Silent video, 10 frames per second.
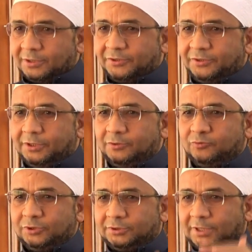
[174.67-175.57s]
then
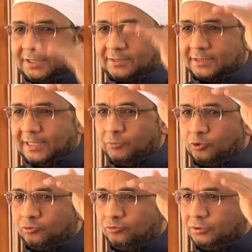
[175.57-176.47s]
will
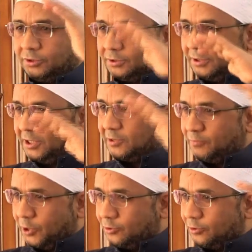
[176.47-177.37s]
Islamic rules
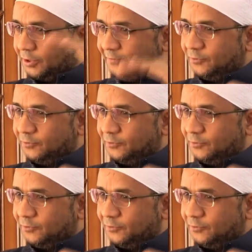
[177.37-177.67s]
take priority.